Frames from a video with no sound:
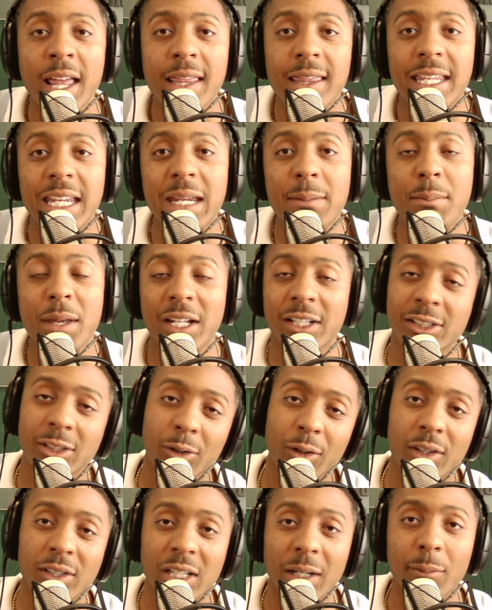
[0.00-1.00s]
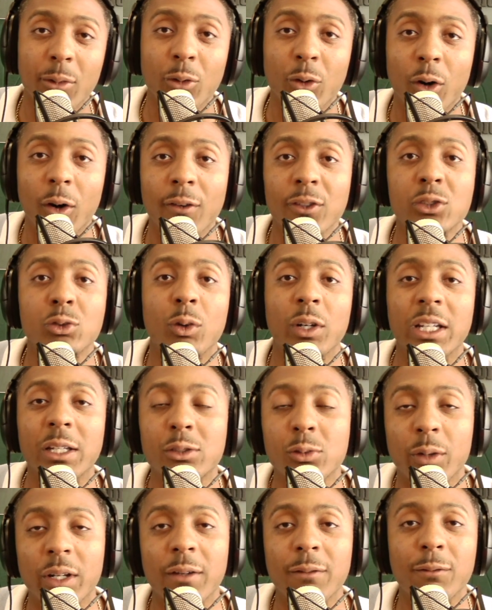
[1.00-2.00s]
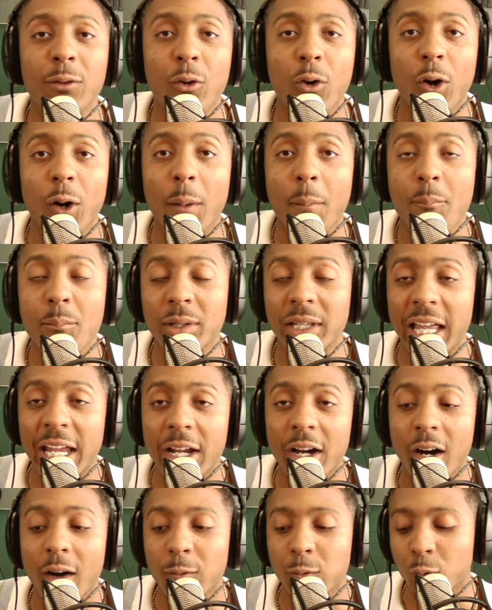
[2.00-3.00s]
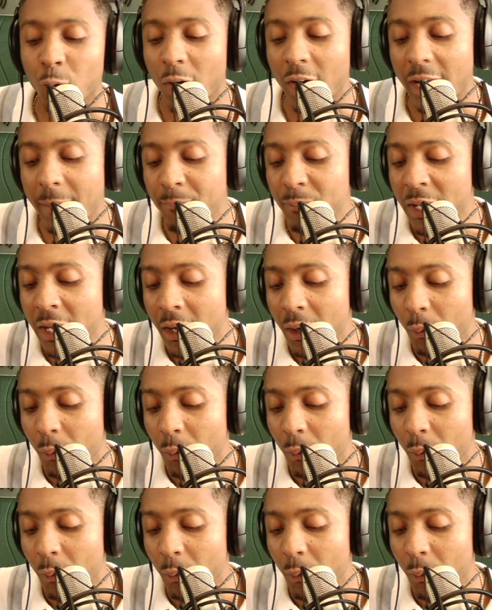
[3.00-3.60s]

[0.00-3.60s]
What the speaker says: the Minnesota Timberwolves 2024 playoff run.